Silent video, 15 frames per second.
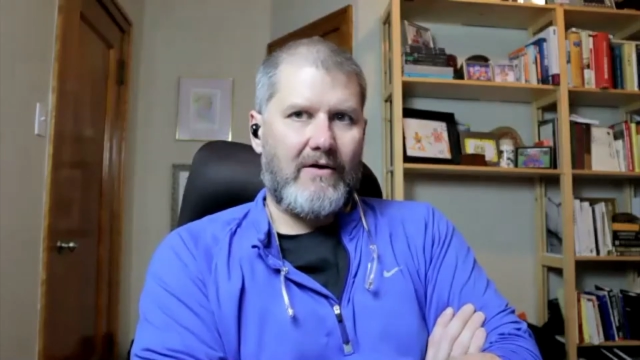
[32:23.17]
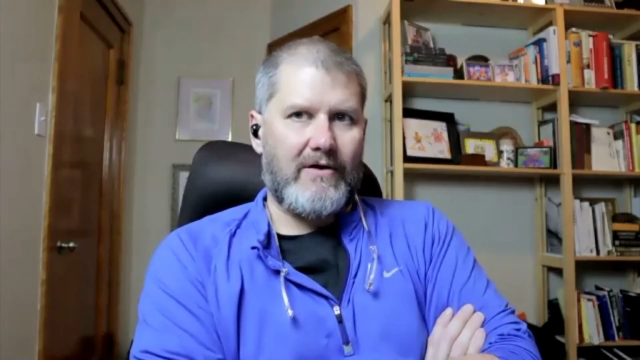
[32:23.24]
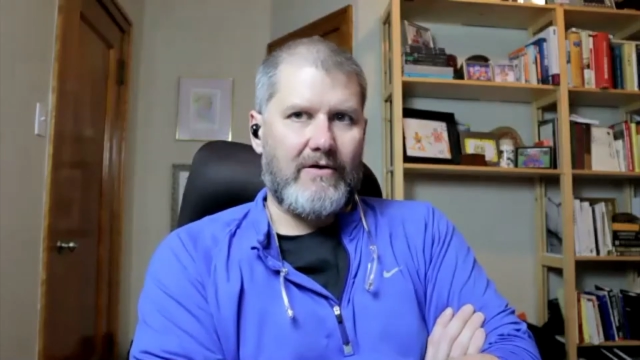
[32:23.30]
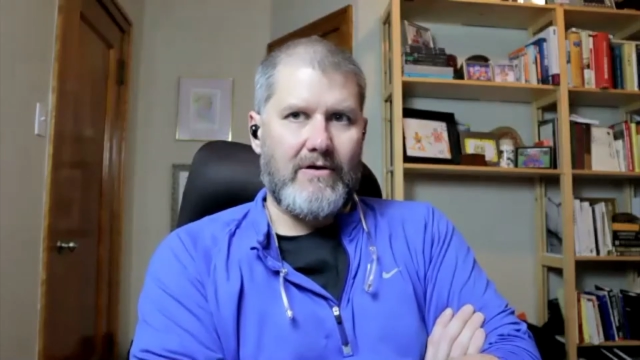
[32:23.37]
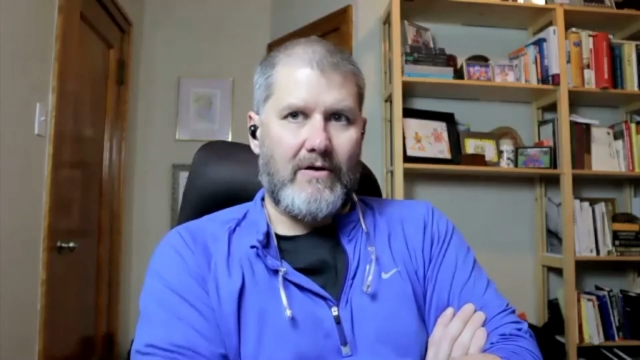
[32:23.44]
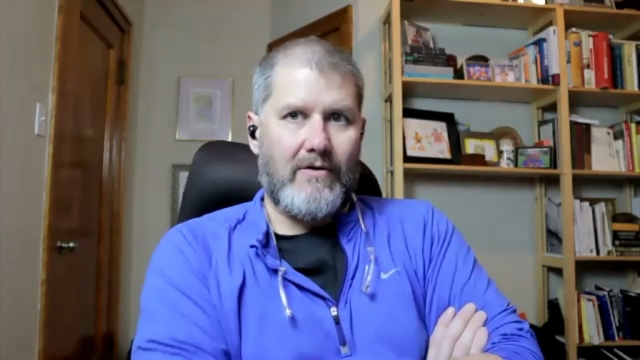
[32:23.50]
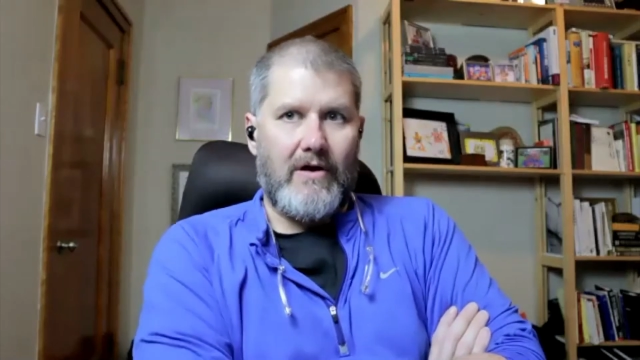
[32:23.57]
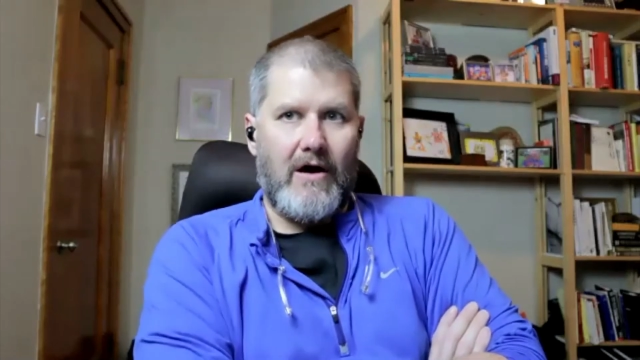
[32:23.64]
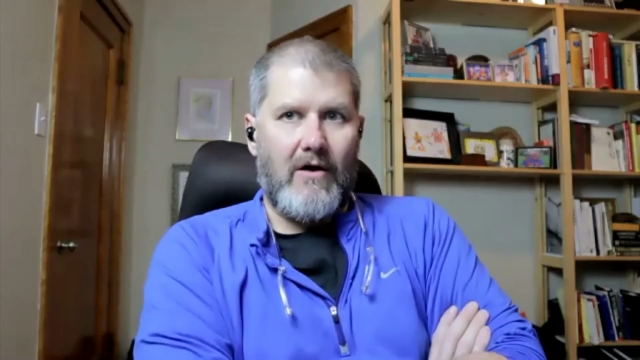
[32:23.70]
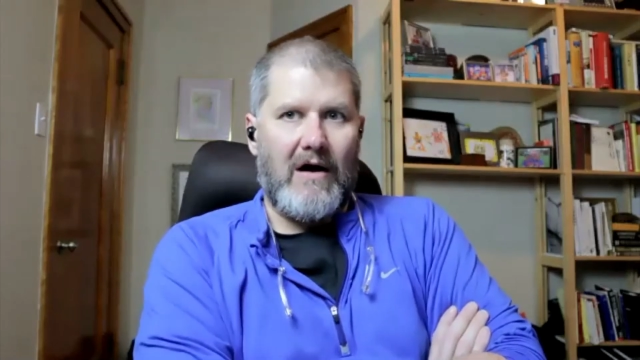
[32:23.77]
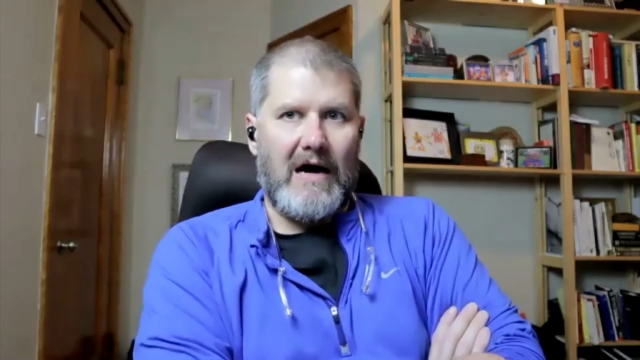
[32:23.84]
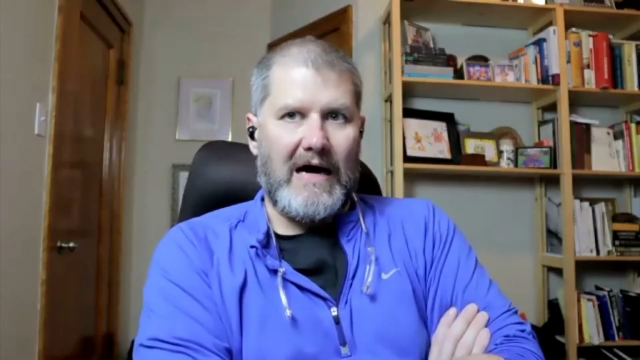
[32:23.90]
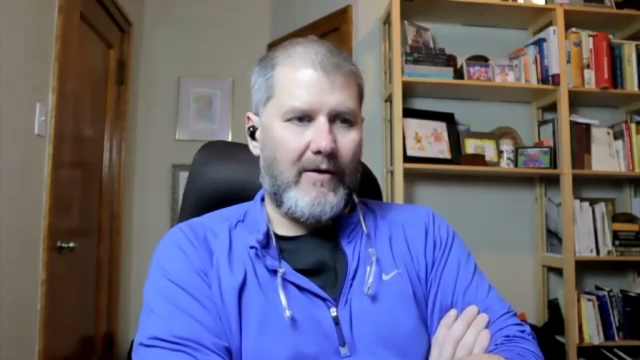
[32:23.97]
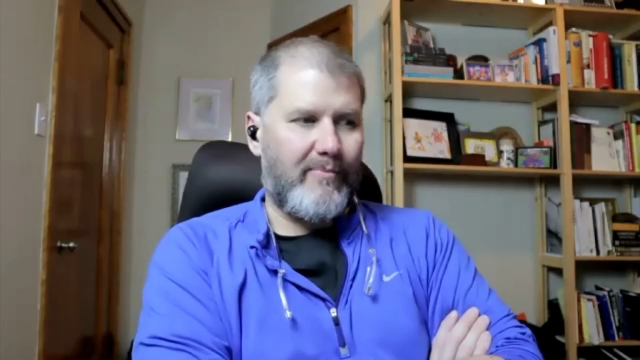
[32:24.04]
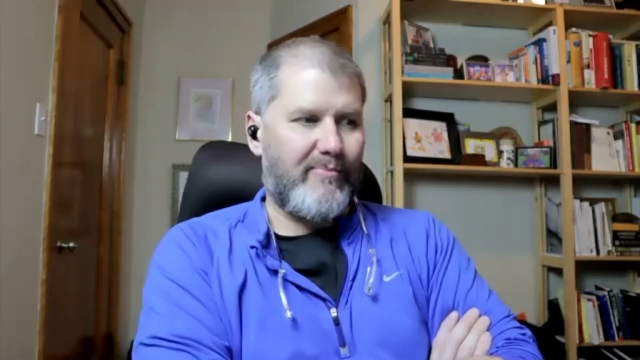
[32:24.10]
you don't know
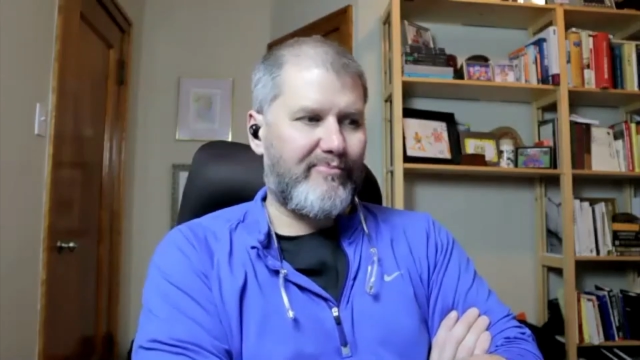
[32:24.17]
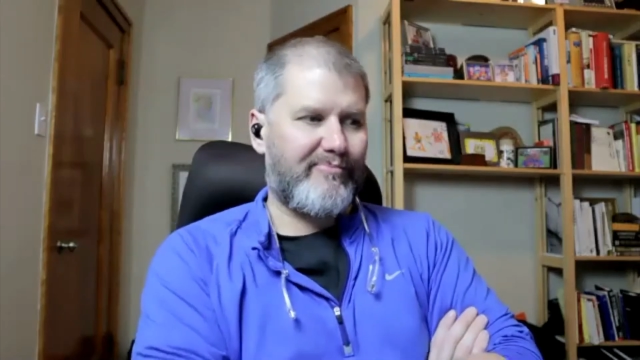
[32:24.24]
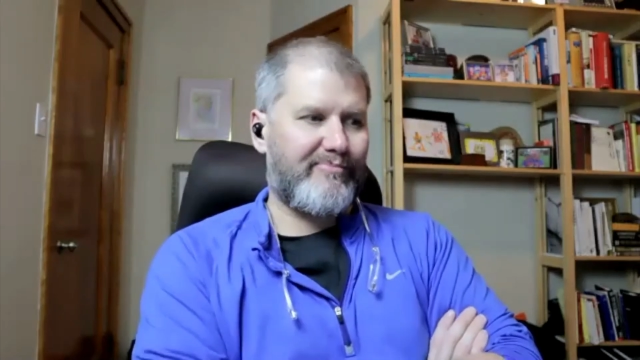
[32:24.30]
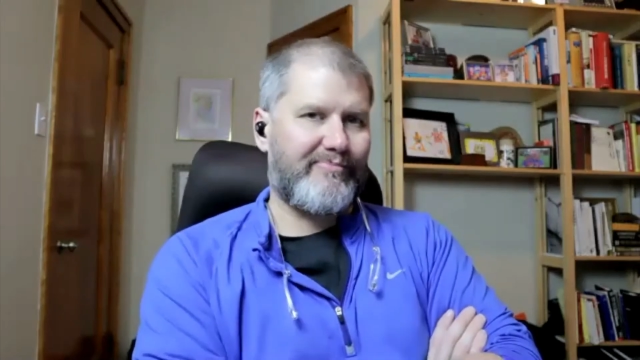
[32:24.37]
how